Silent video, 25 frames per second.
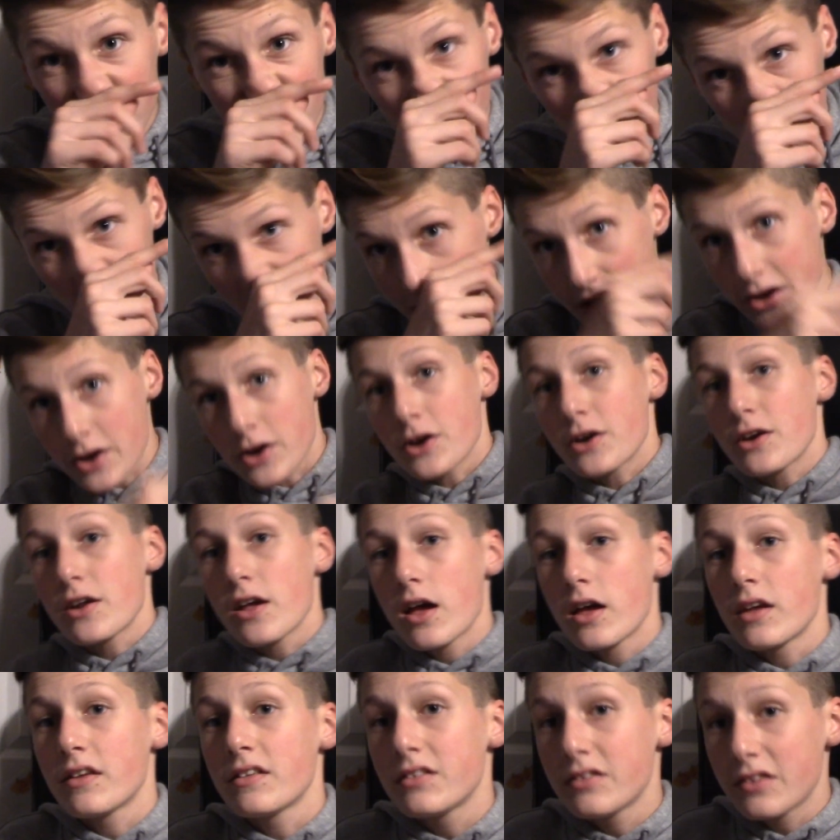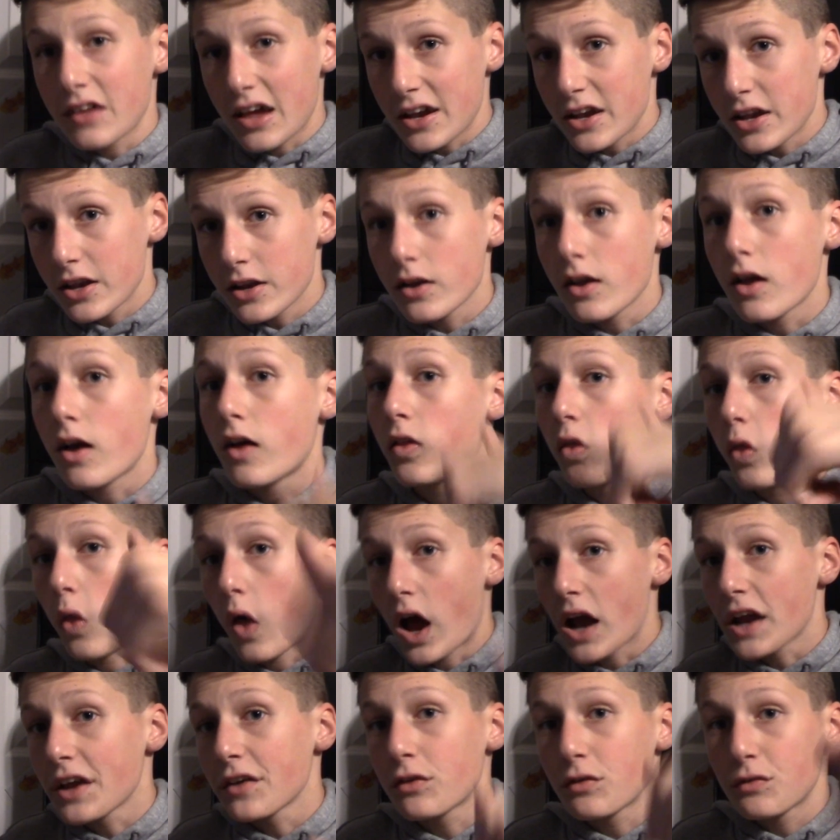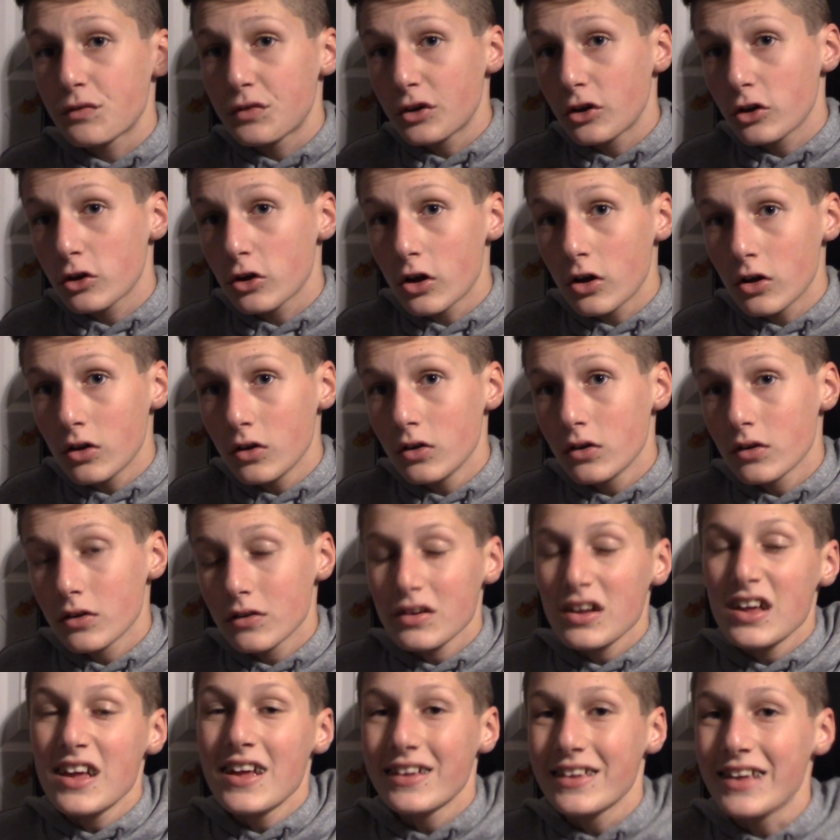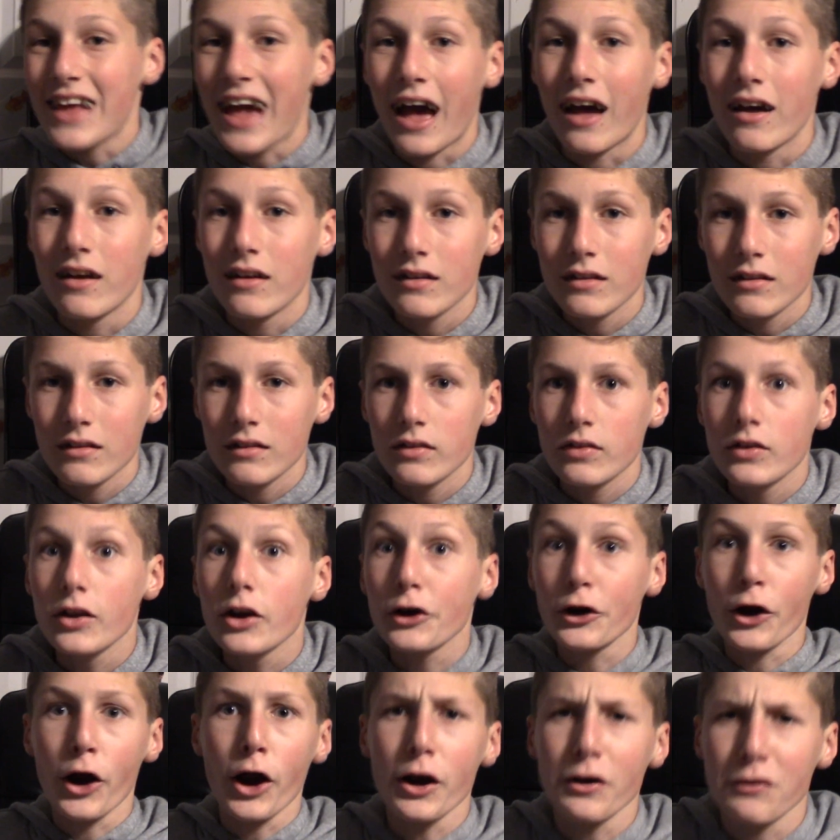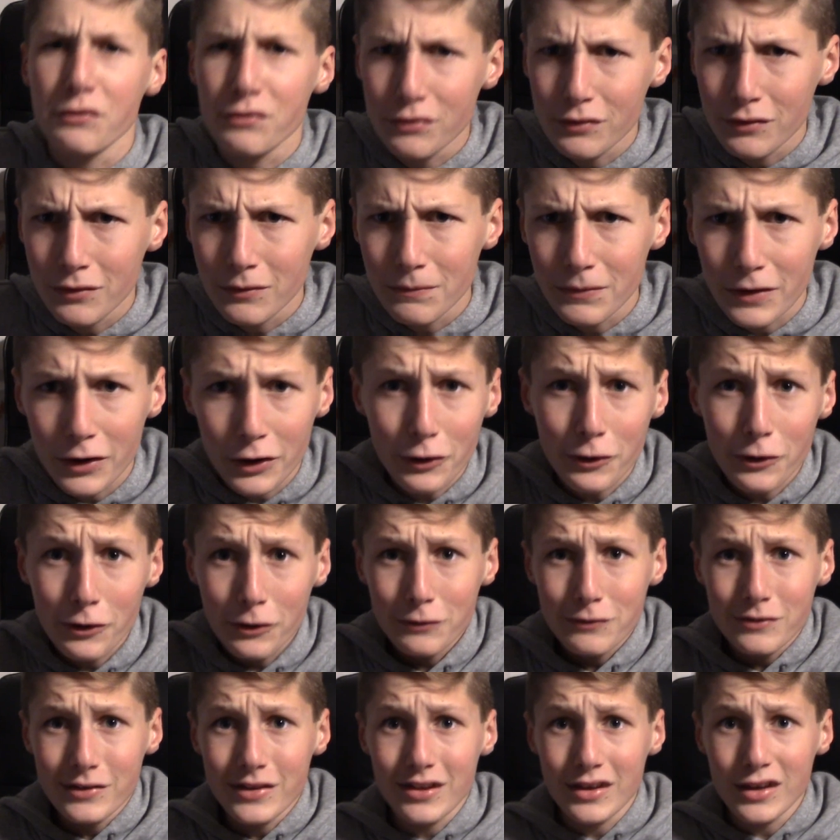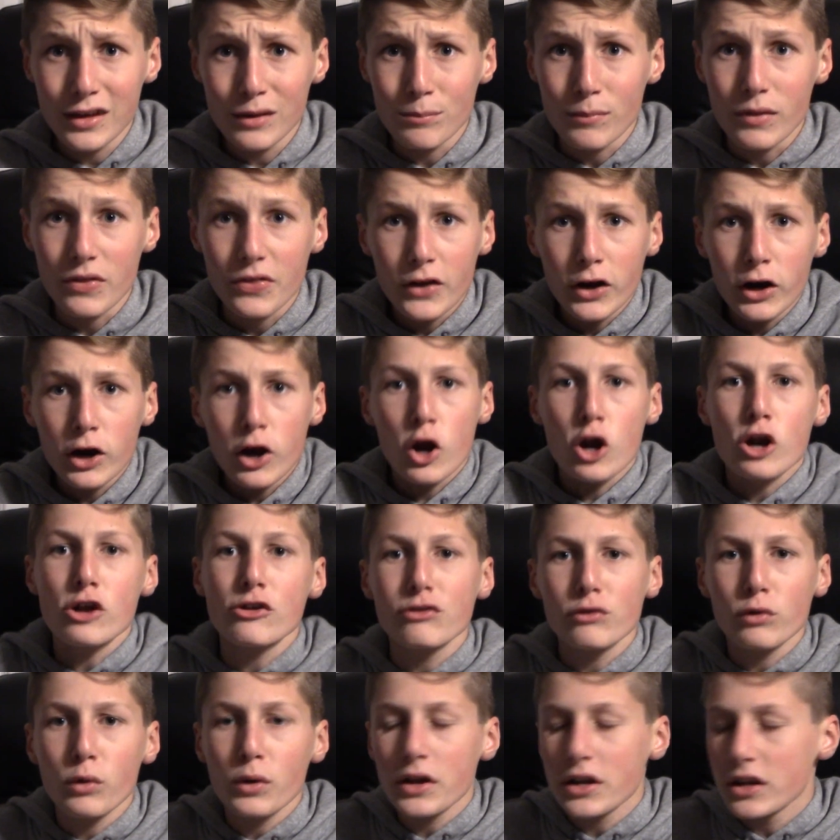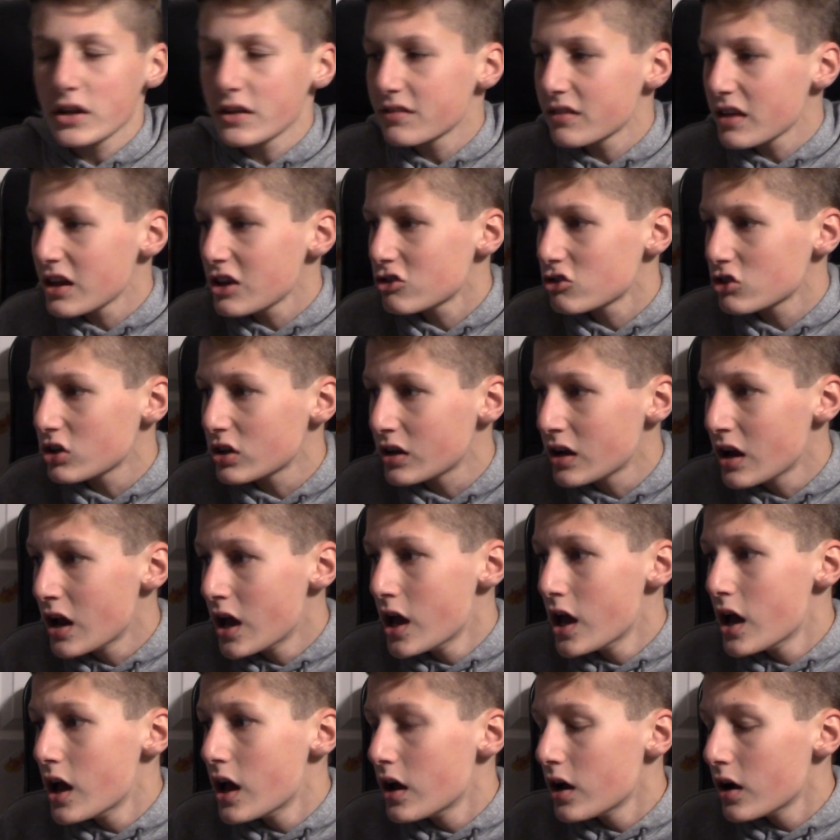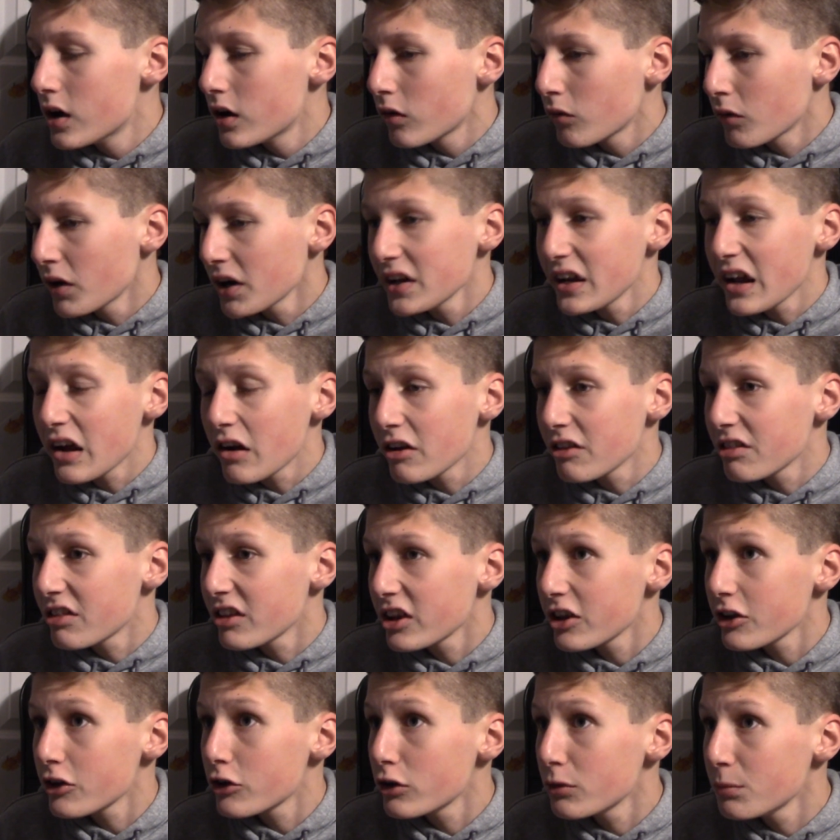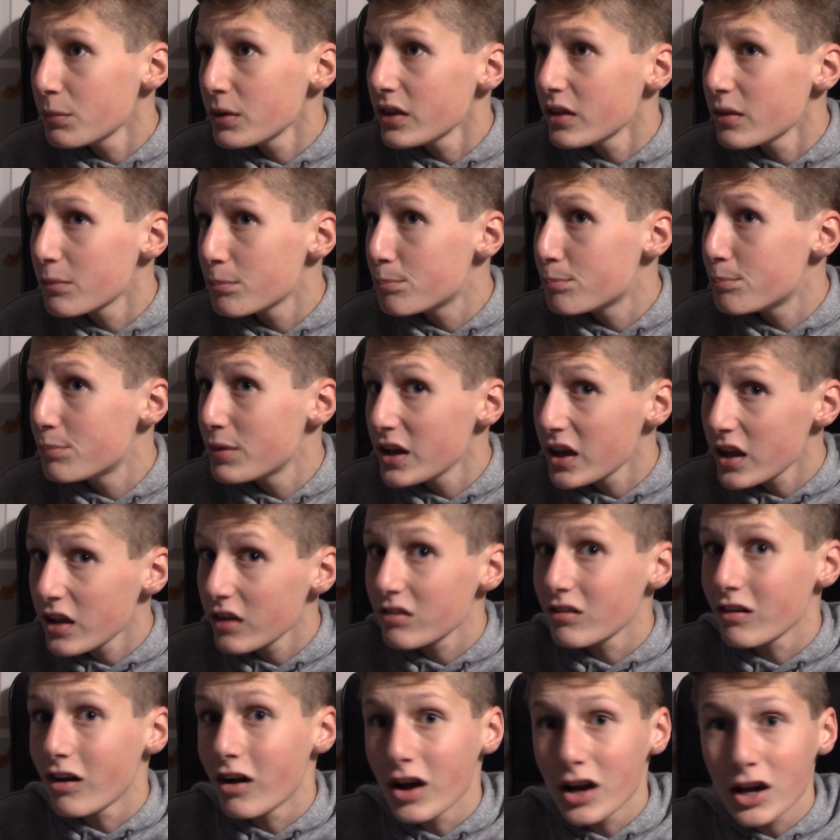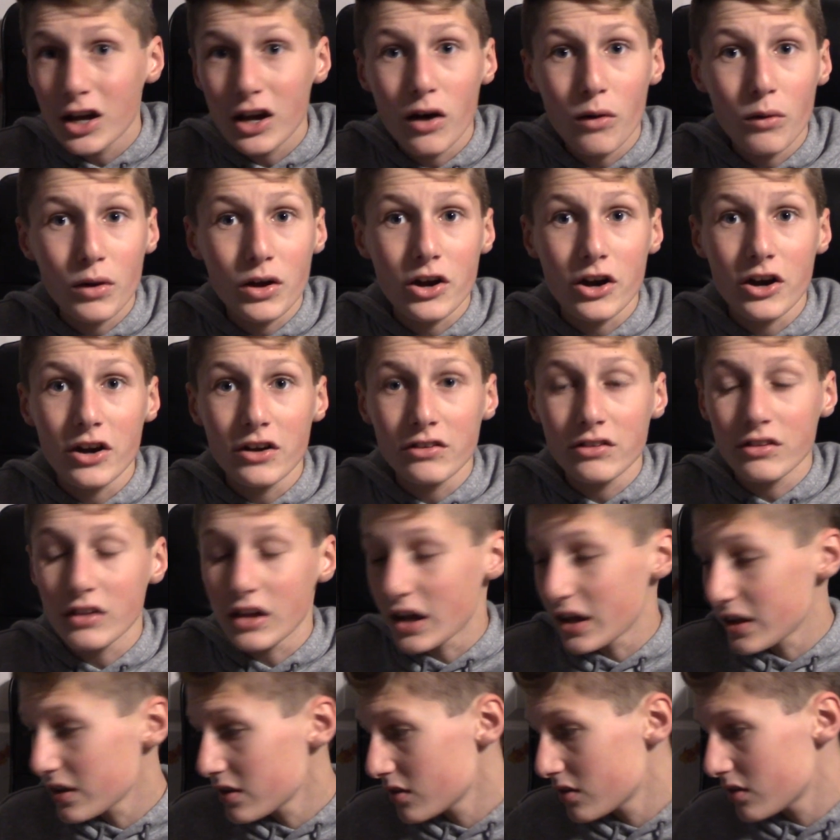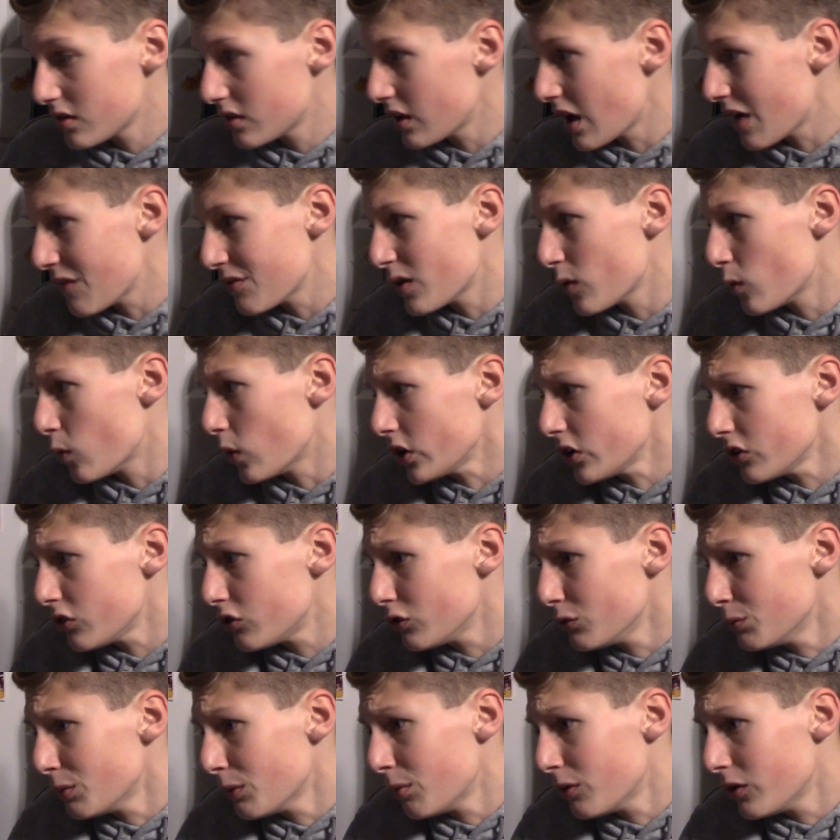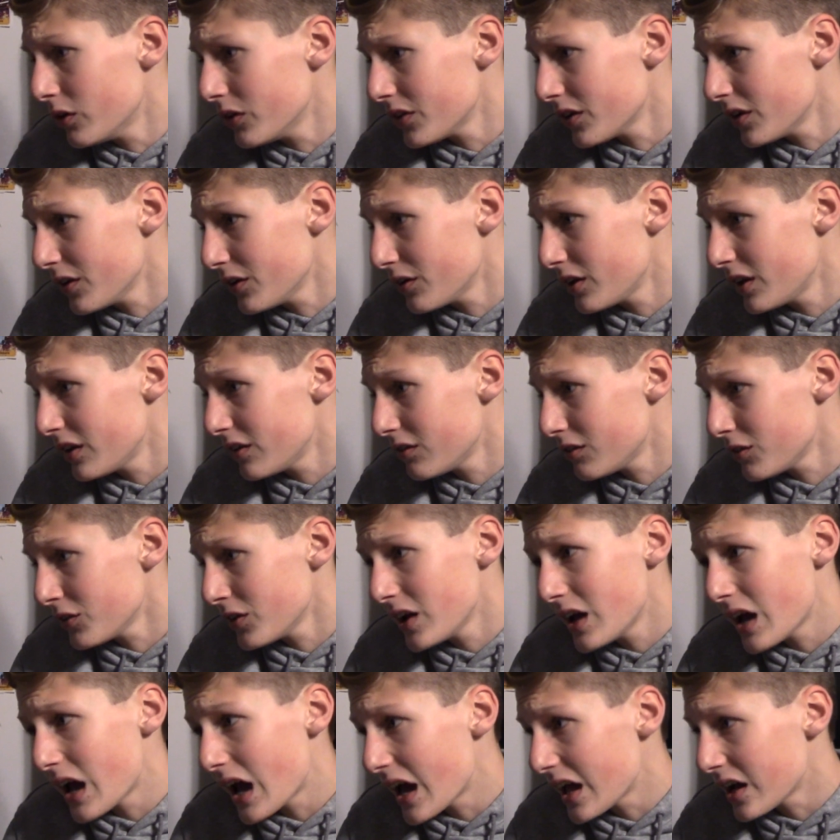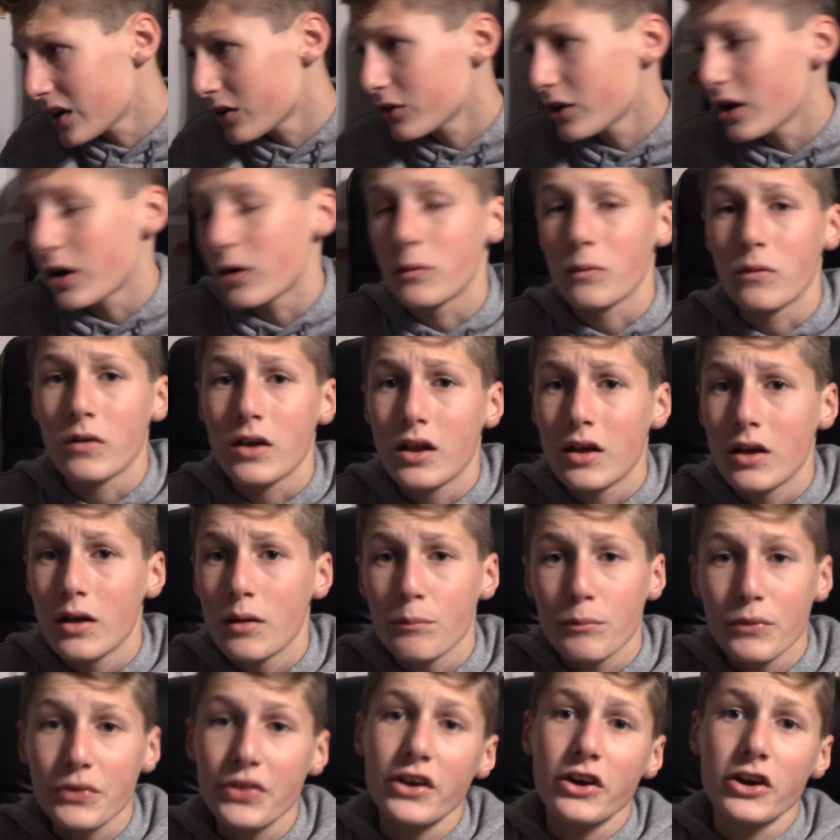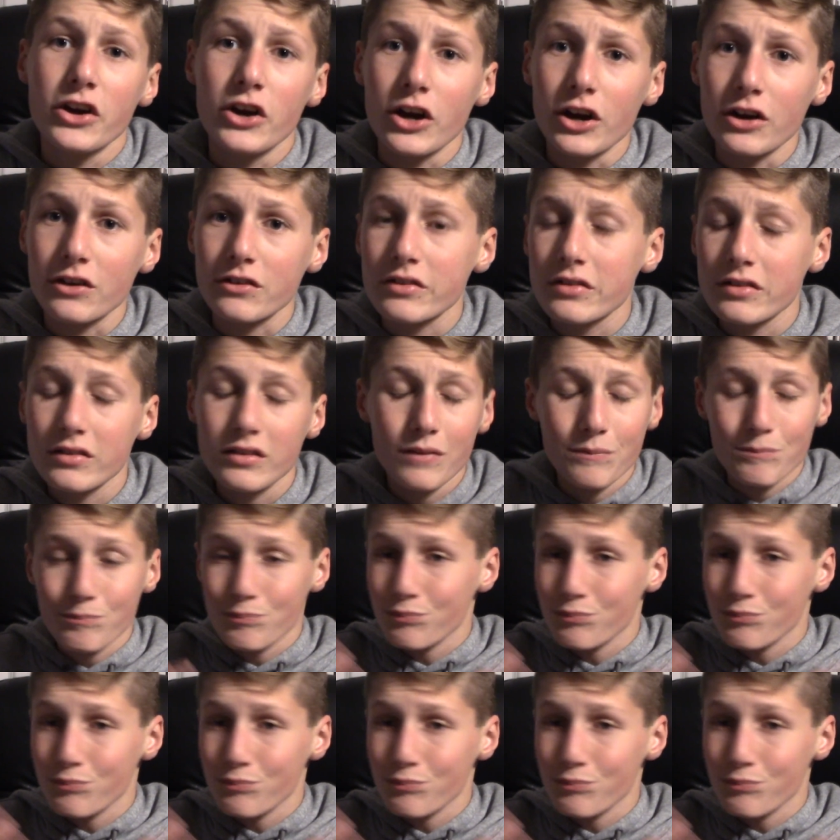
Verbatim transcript: the record setting longest field goal? Yeah, they're cursed. They're a cursed team. They're a cursed organization right now, I think it could be the biggest ongoing curse. I Have they won a Super Bowl in their history? I don't know. But they're cursed.